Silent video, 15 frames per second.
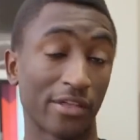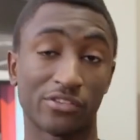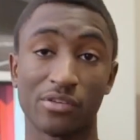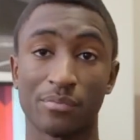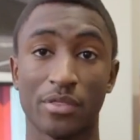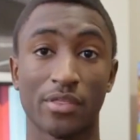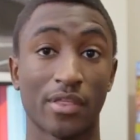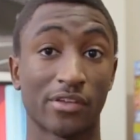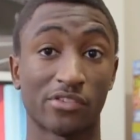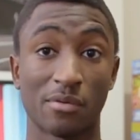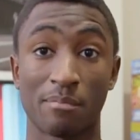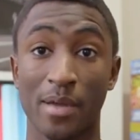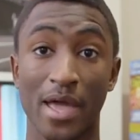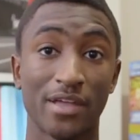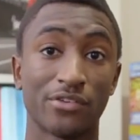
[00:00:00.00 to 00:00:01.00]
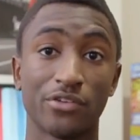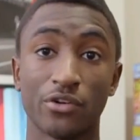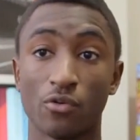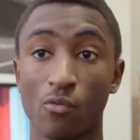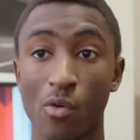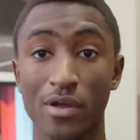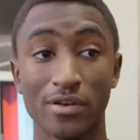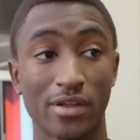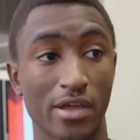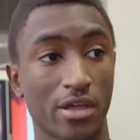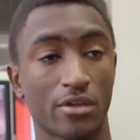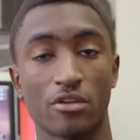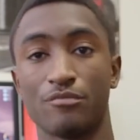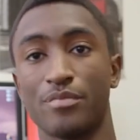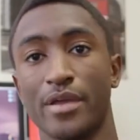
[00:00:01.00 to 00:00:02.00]
and something that's a bad deal one
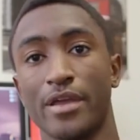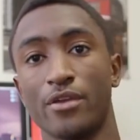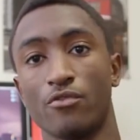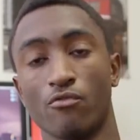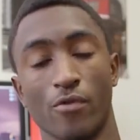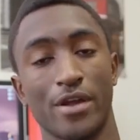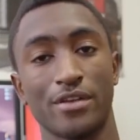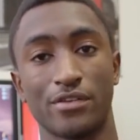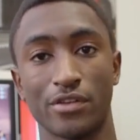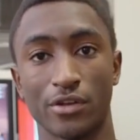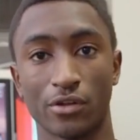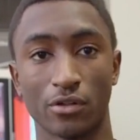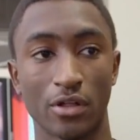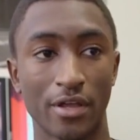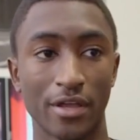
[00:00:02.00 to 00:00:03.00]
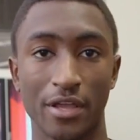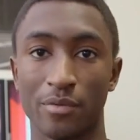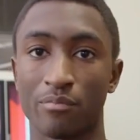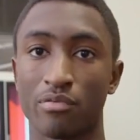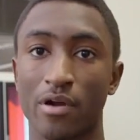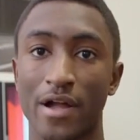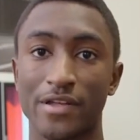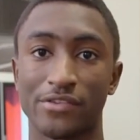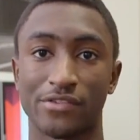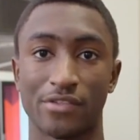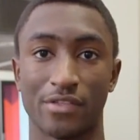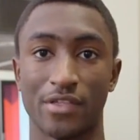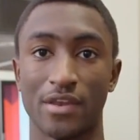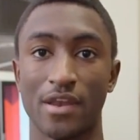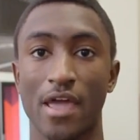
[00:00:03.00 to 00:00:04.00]
day could be a great deal in price
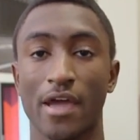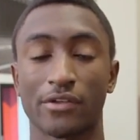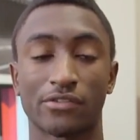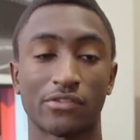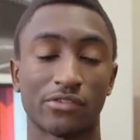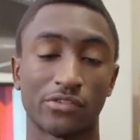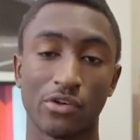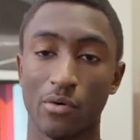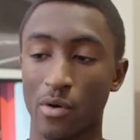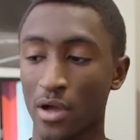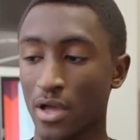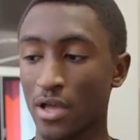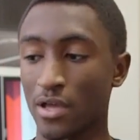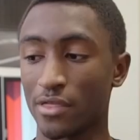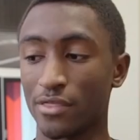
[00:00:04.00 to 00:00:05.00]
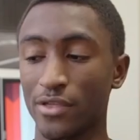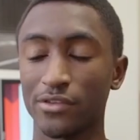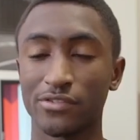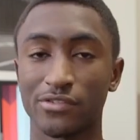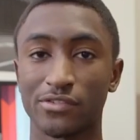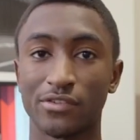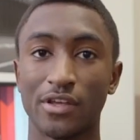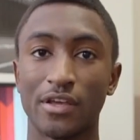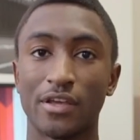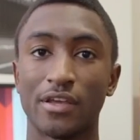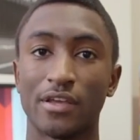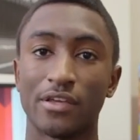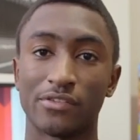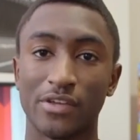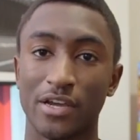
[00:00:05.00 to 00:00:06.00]
the next. So this
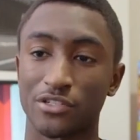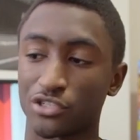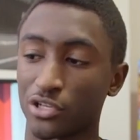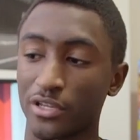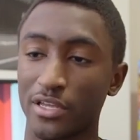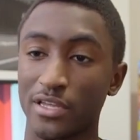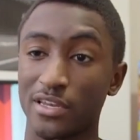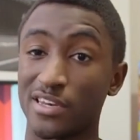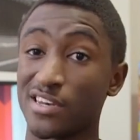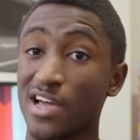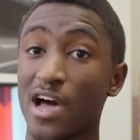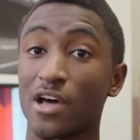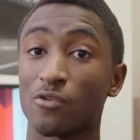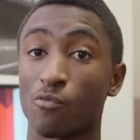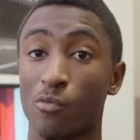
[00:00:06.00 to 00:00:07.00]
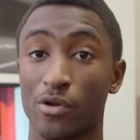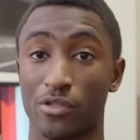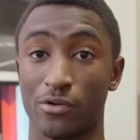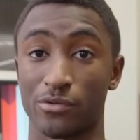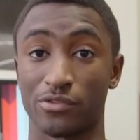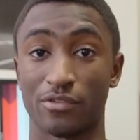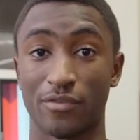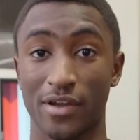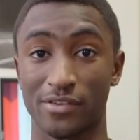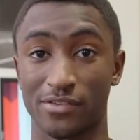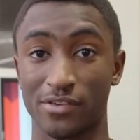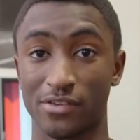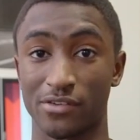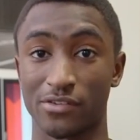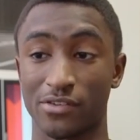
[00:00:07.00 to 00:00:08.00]
is actually not one of those
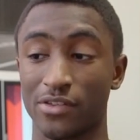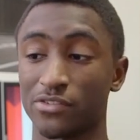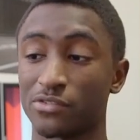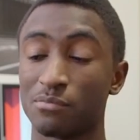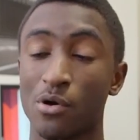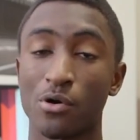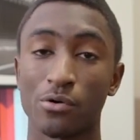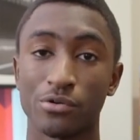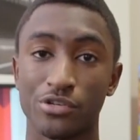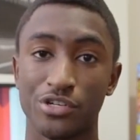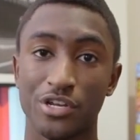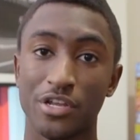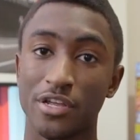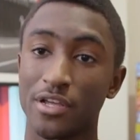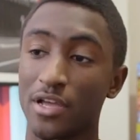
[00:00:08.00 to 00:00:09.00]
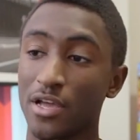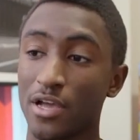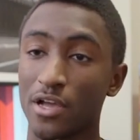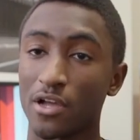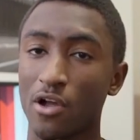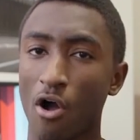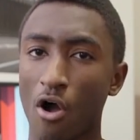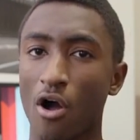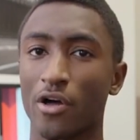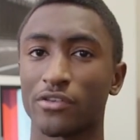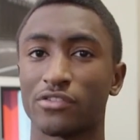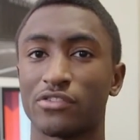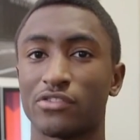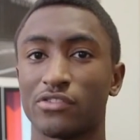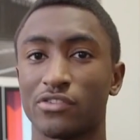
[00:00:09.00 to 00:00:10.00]
devices. This Moto G
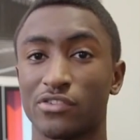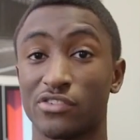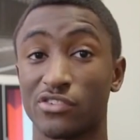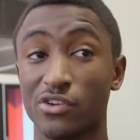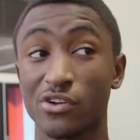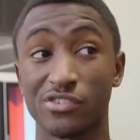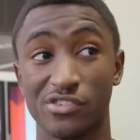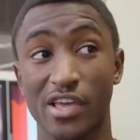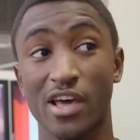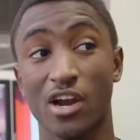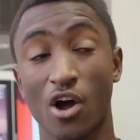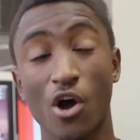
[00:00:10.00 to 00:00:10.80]
starts at